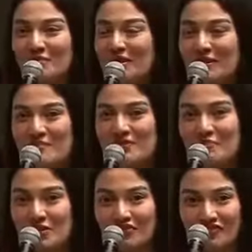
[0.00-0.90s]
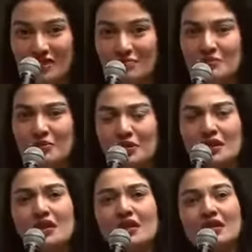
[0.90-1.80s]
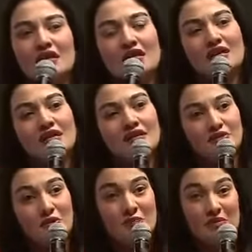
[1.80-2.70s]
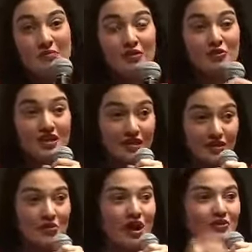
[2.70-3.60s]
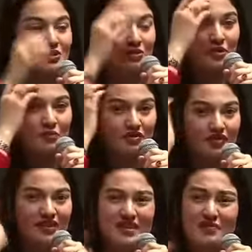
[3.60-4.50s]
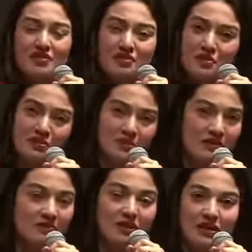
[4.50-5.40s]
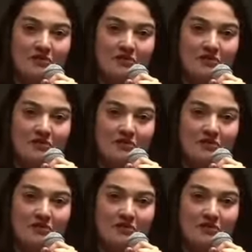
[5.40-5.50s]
to become the perfect people. Those people who tell you how to look perfect, even those people are